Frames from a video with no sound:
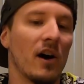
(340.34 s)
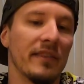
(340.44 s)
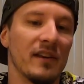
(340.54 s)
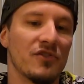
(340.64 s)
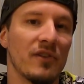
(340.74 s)
on
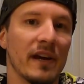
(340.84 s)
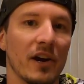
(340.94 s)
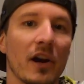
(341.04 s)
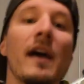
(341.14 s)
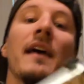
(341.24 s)
the
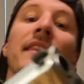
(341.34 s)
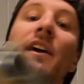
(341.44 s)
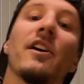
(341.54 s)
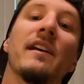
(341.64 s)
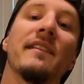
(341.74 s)
trigger.
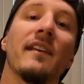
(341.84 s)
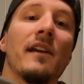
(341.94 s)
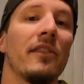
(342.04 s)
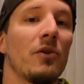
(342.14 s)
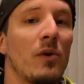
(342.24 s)
There is
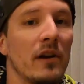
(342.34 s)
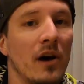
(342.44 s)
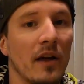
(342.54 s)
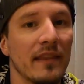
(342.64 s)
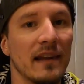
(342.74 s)
another one
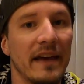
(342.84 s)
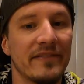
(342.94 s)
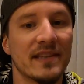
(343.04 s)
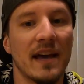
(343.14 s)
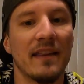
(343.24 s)
on the
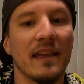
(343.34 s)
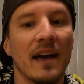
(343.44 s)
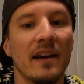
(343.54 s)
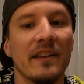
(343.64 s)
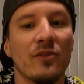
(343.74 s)
left side of the
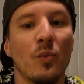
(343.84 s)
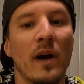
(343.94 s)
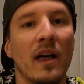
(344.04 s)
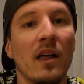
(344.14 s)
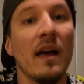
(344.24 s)
gun as
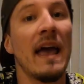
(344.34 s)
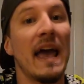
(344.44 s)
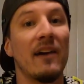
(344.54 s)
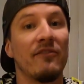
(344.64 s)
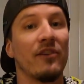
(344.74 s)
well.
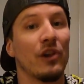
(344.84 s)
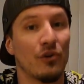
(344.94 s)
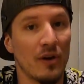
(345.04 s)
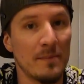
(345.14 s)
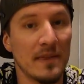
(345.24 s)
And for the
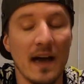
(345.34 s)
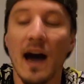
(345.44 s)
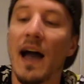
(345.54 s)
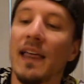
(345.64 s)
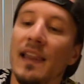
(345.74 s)
grip that
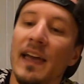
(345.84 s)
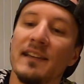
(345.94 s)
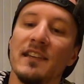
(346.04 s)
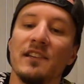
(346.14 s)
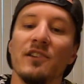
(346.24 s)
I like
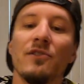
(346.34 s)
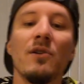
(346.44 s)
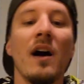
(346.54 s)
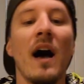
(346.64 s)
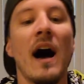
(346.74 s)
to
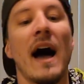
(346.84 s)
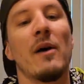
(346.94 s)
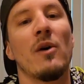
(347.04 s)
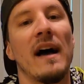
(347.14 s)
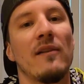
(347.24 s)
do, I
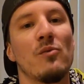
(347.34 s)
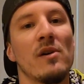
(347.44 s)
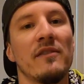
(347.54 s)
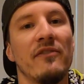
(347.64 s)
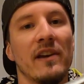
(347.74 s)
will have
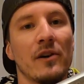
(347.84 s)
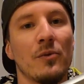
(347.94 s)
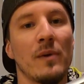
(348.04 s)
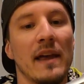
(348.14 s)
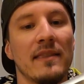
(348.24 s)
one finger
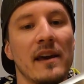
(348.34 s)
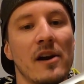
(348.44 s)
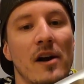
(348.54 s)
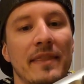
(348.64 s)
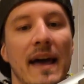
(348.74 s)
right
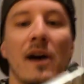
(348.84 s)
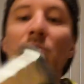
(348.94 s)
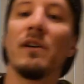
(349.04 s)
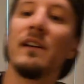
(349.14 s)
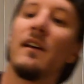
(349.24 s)
there on that
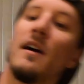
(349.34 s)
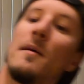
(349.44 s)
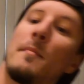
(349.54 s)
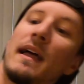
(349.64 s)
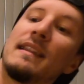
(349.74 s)
one.
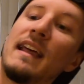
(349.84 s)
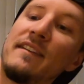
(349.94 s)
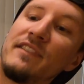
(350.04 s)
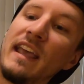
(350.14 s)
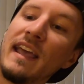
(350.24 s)
My
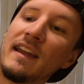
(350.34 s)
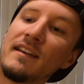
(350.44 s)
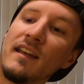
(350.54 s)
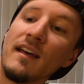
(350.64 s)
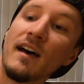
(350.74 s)
left
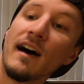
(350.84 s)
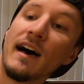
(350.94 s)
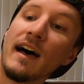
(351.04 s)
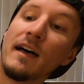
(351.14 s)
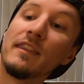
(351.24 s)
hand,
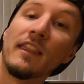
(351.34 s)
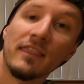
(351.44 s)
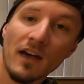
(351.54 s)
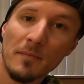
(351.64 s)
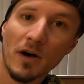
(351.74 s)
the
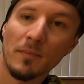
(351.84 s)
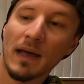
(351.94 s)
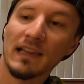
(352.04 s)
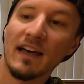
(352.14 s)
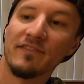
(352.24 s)
thumb on
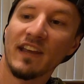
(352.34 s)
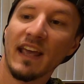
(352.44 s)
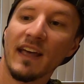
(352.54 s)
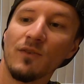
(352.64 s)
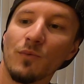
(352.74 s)
my left
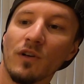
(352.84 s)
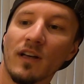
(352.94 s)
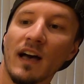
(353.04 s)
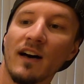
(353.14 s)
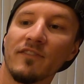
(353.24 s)
hand will
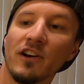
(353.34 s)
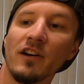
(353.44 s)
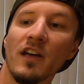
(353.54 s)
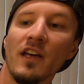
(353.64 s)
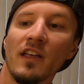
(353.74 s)
cover